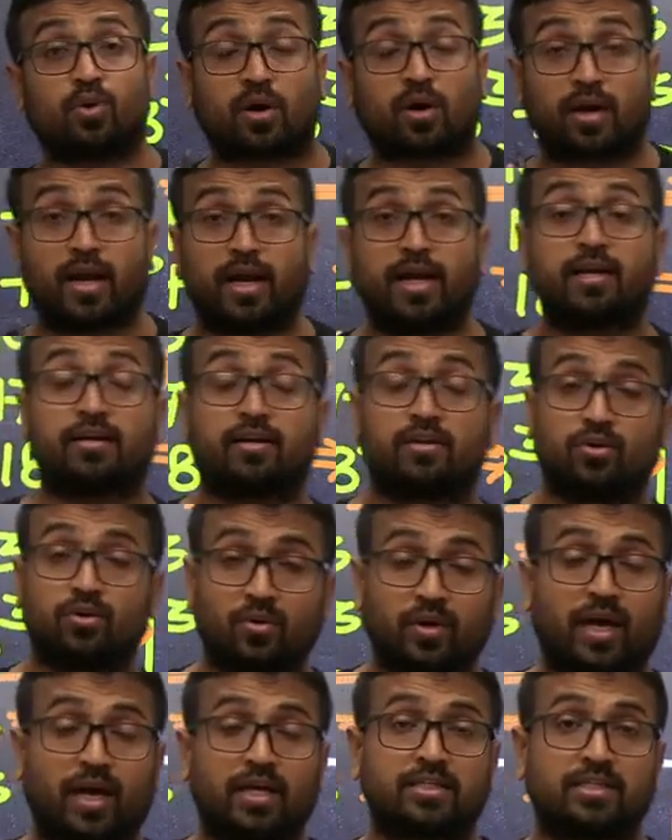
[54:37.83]
write,
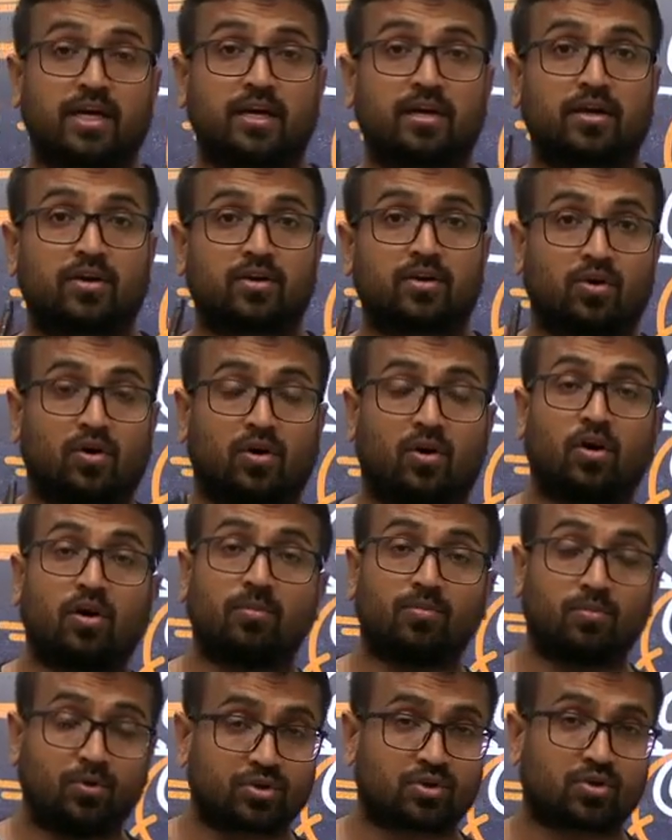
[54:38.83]
you guys are
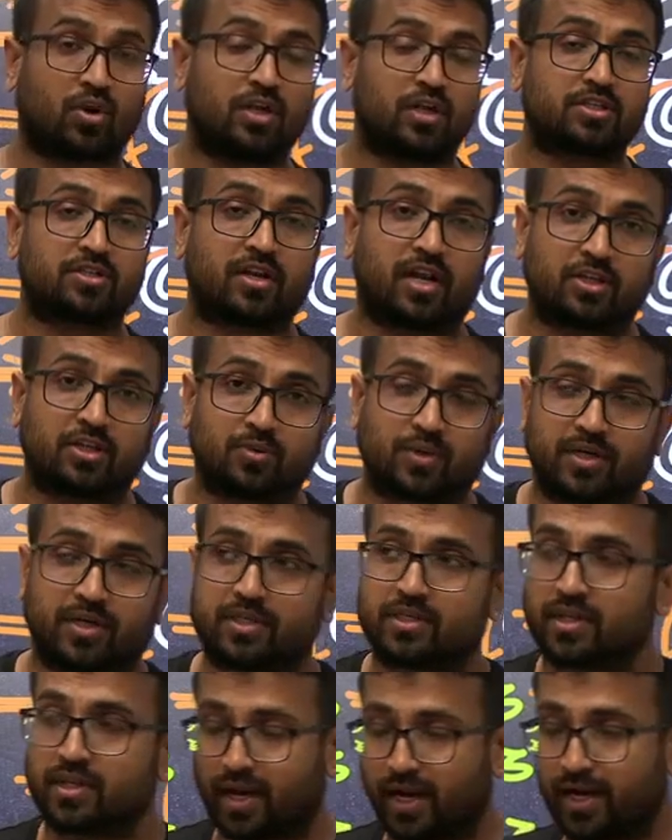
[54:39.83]
almost college
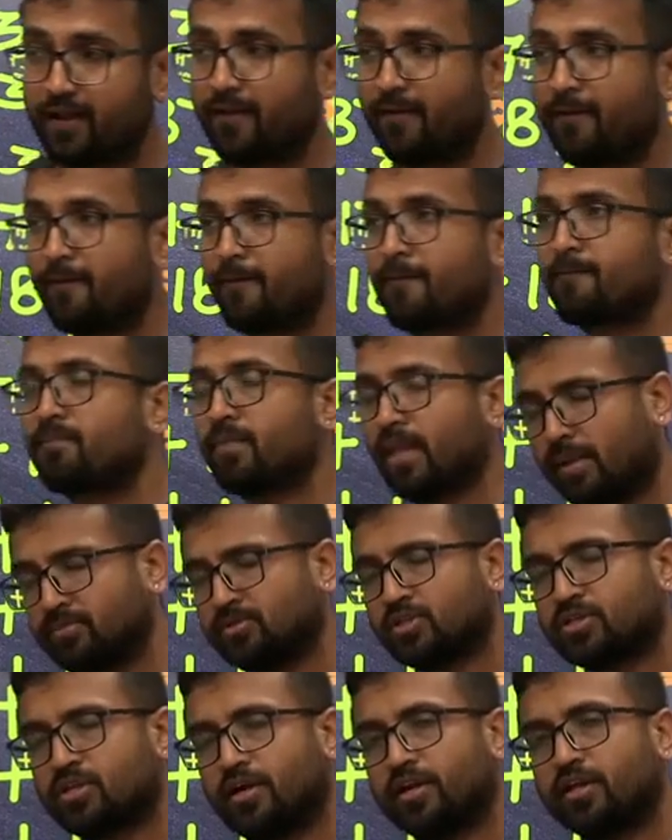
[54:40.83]
graduates, right? I'm
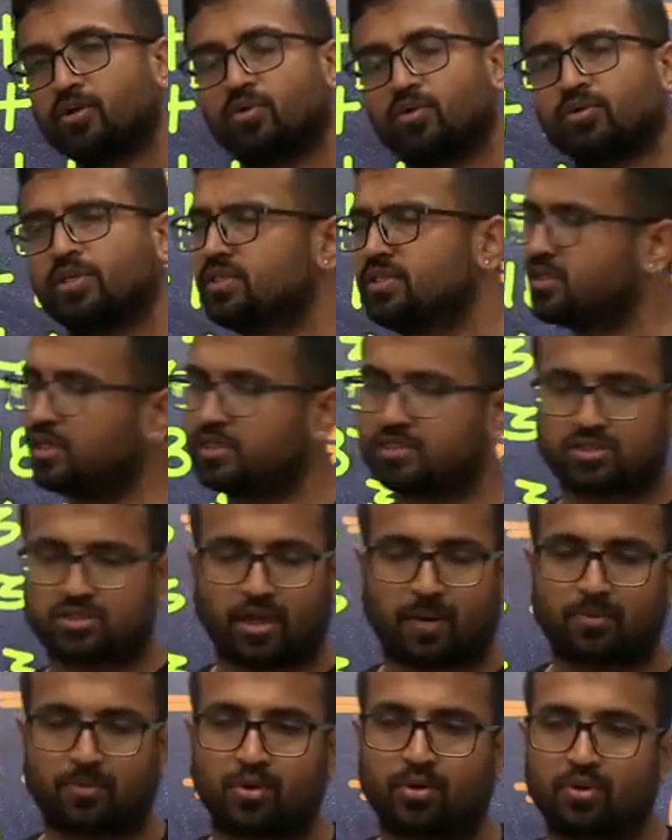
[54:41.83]
just letting you know this. It's
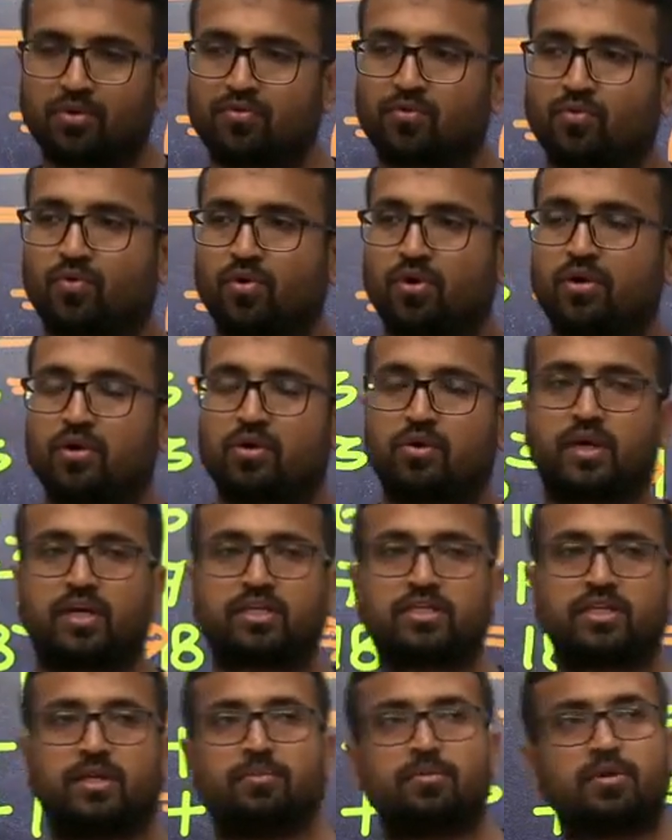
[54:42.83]
up to you if you want to
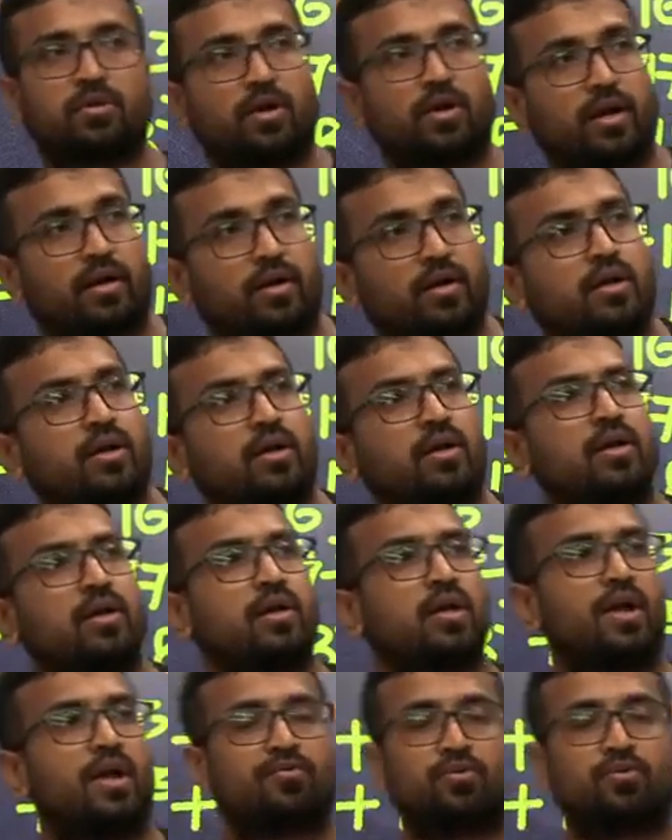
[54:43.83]
accept it and if